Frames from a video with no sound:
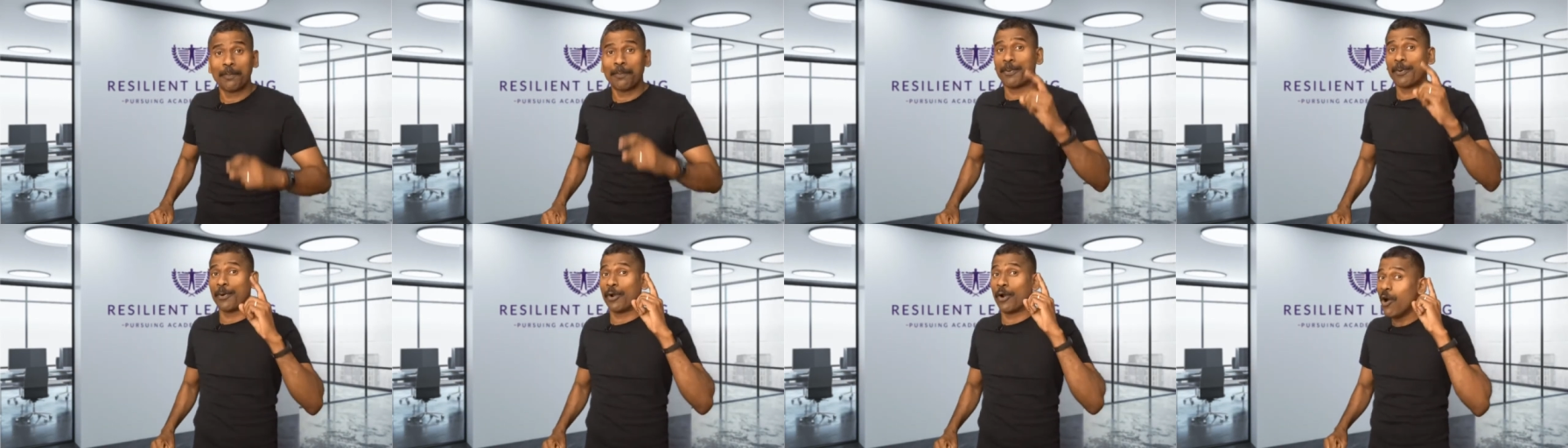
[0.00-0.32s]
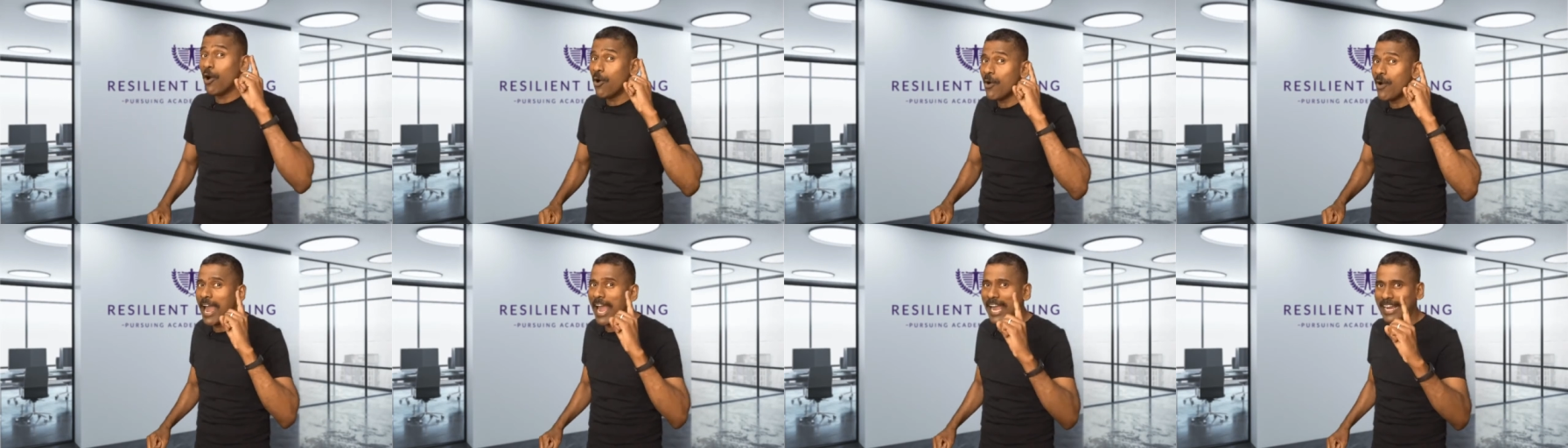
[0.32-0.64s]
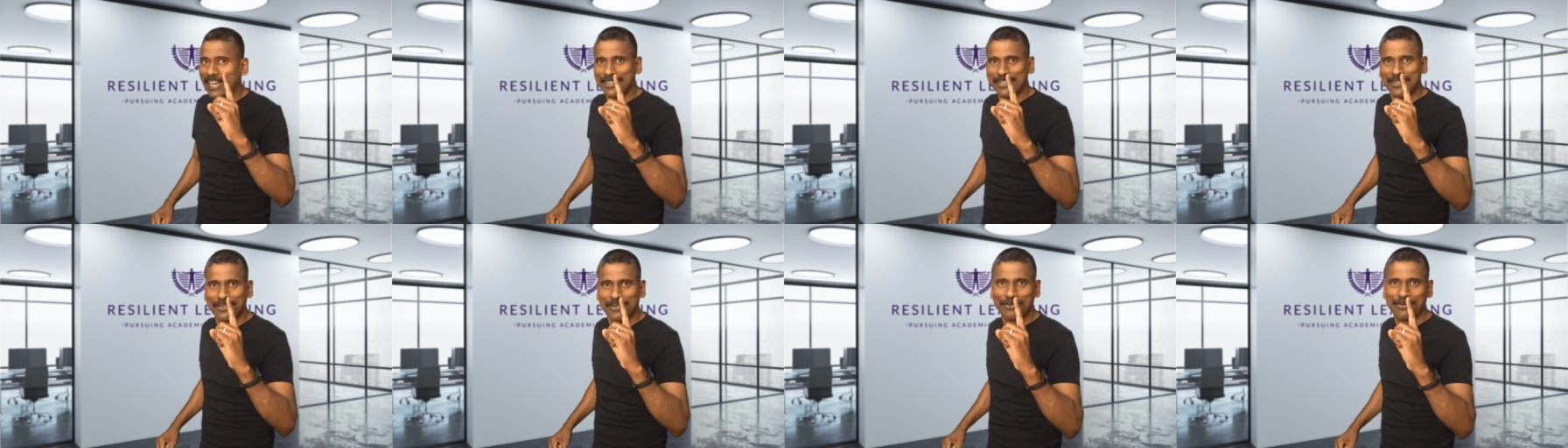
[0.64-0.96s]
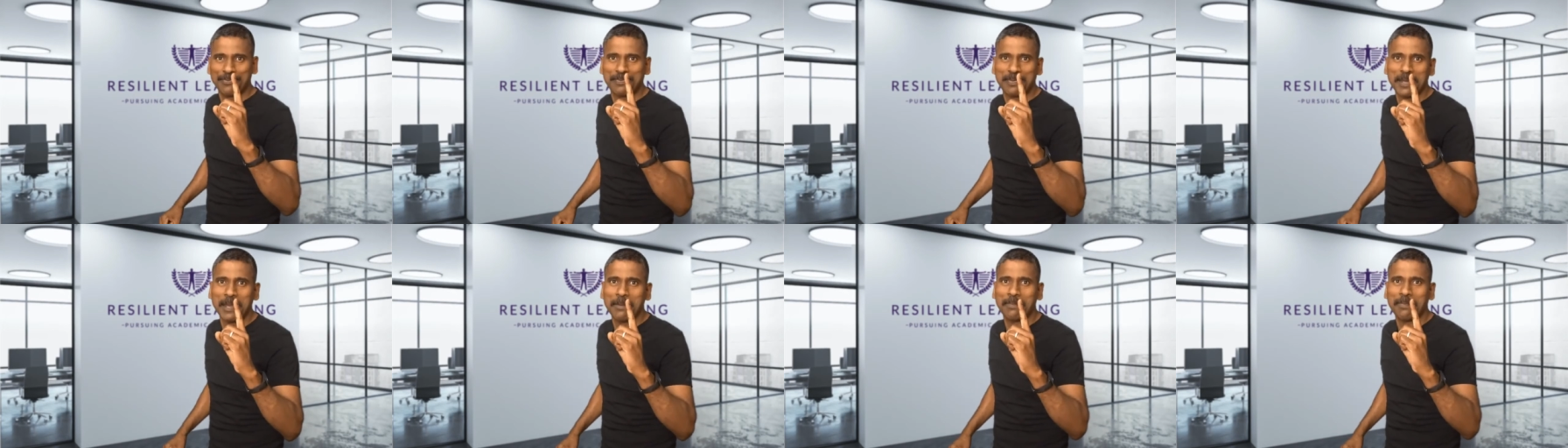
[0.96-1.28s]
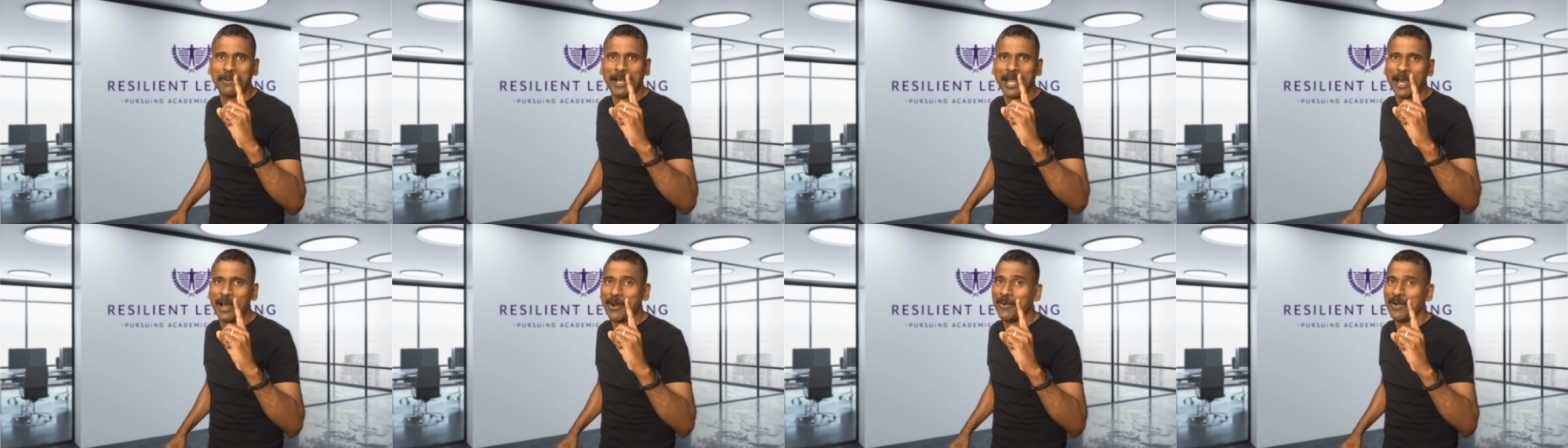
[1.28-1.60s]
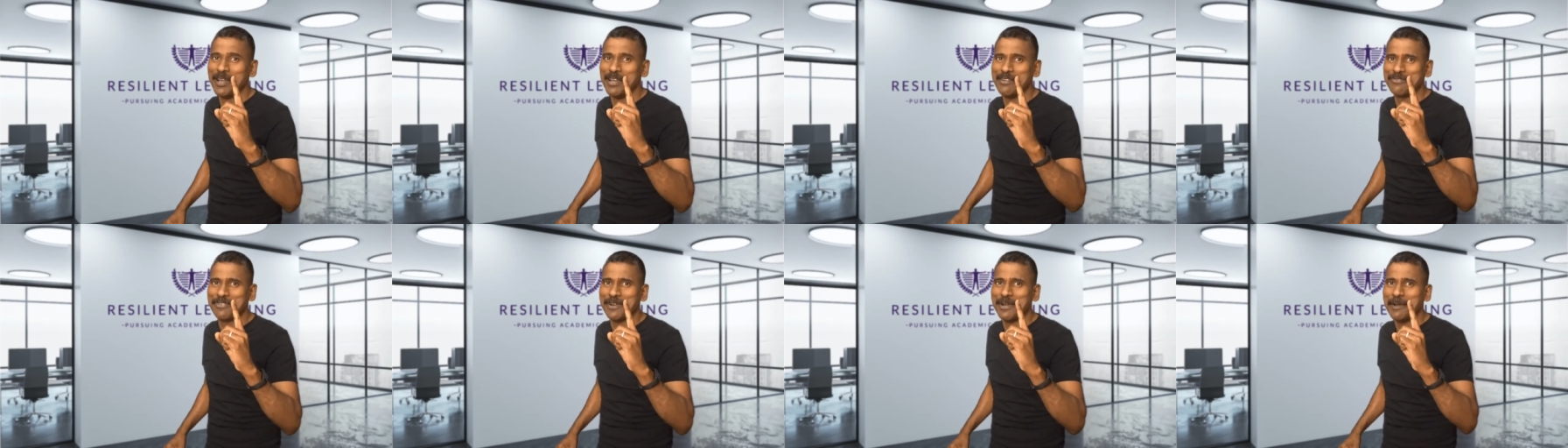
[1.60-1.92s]
Proactive people,
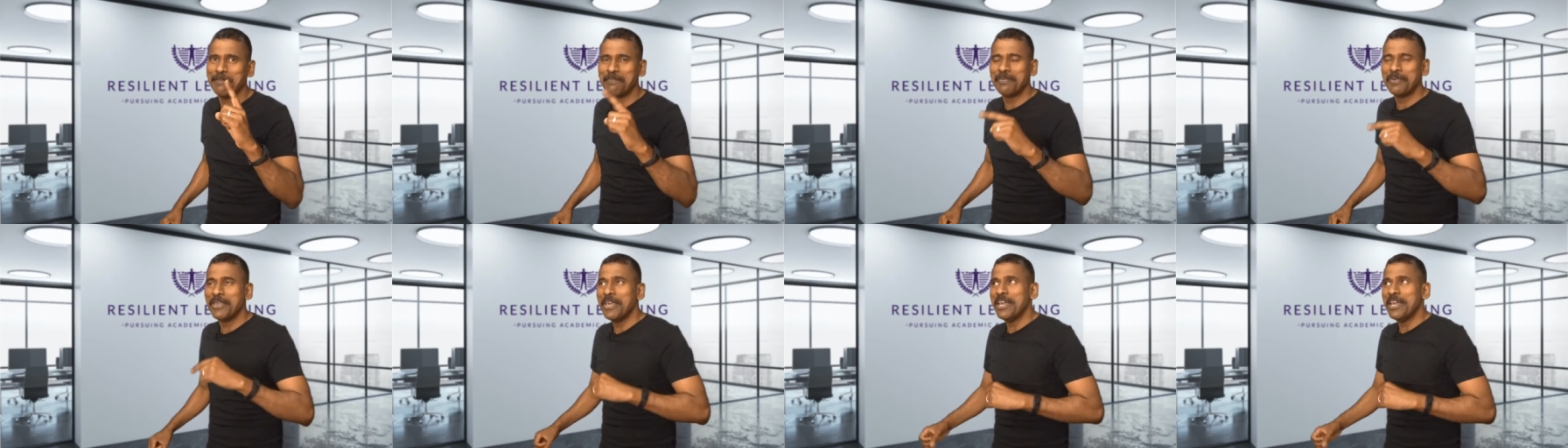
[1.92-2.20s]
however,